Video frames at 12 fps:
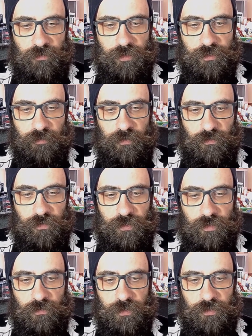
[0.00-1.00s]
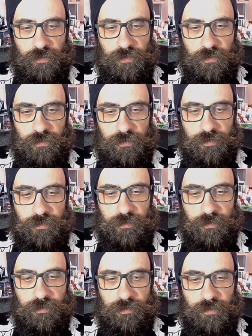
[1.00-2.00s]
time you want to
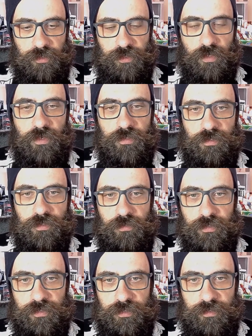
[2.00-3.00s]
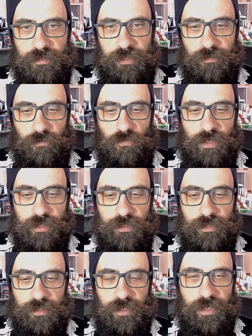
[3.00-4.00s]
start. So it's set to 1 in
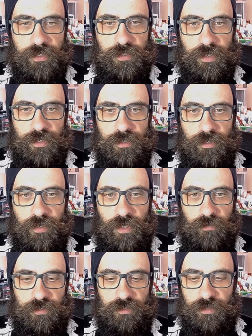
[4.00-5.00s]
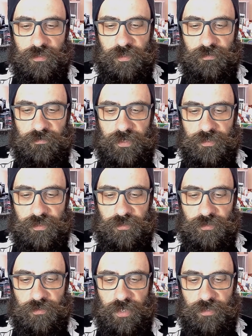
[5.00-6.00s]
this case. Now it's just advancing
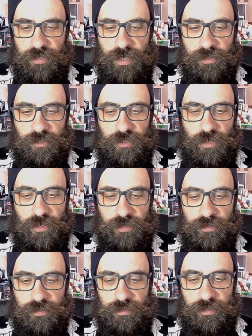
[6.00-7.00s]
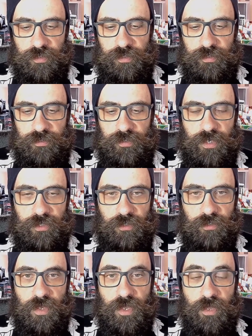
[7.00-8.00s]
to the next shot, the next
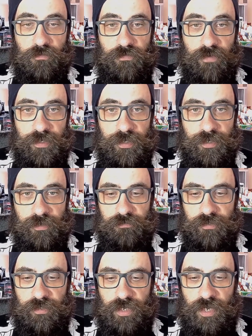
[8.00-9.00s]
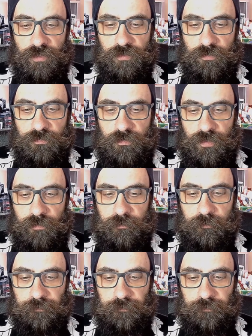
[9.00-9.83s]
shot. Funny enough, it counts from,